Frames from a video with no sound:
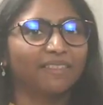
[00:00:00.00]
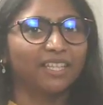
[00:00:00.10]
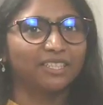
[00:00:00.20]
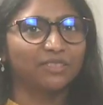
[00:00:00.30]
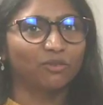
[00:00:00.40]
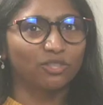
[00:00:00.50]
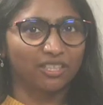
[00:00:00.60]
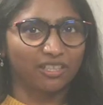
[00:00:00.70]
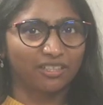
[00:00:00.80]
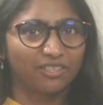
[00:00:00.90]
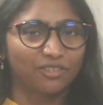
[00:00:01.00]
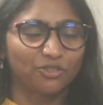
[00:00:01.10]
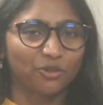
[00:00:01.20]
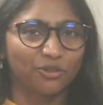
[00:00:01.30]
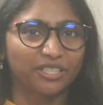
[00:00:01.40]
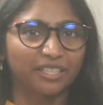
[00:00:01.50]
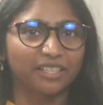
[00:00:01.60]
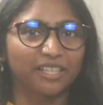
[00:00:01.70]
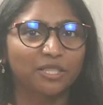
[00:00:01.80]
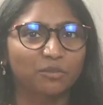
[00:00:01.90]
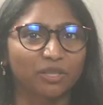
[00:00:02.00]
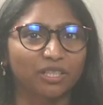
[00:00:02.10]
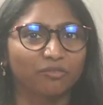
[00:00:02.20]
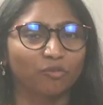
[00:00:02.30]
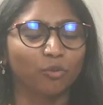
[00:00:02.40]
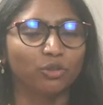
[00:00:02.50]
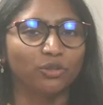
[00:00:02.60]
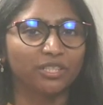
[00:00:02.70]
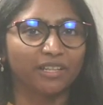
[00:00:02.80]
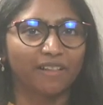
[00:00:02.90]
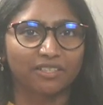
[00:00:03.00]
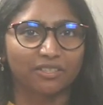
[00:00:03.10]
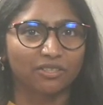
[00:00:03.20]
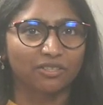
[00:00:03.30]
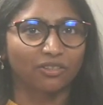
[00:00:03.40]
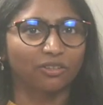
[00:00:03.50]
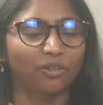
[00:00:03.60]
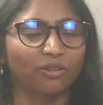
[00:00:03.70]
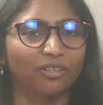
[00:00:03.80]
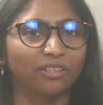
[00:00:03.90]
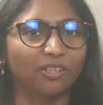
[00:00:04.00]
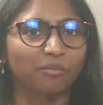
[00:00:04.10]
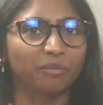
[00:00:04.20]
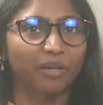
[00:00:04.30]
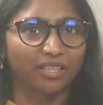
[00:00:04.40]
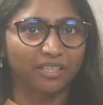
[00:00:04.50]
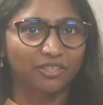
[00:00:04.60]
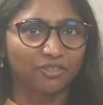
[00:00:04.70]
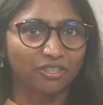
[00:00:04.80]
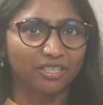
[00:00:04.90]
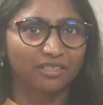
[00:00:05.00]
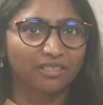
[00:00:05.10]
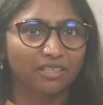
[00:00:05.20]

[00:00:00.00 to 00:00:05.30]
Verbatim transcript: That's it for today. Join us again next week for more news analysis on the local and global mining industries.